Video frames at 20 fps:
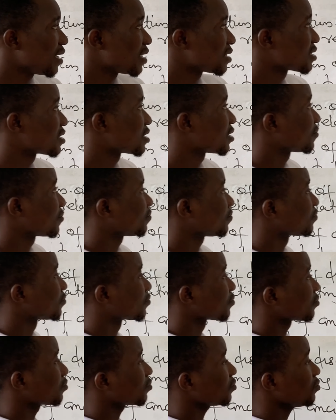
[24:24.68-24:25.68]
that
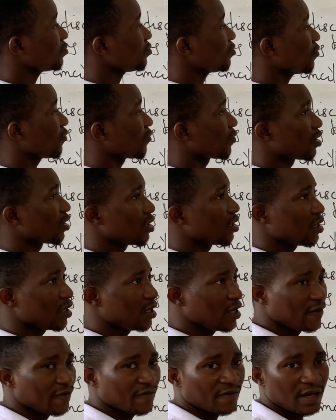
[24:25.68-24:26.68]

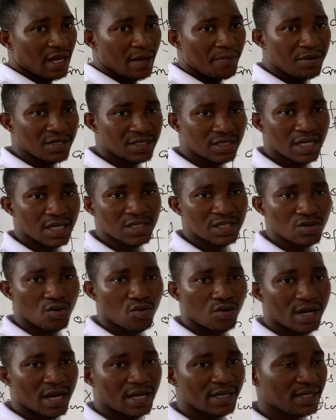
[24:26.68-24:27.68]
if a business
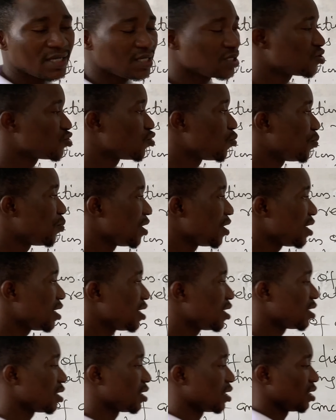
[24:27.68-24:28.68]
owner needs to
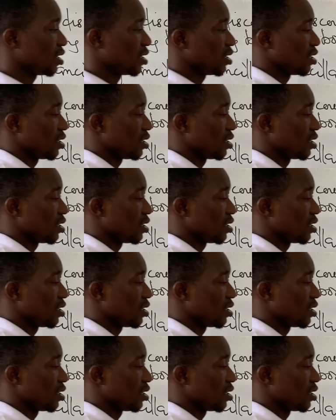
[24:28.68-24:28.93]
pay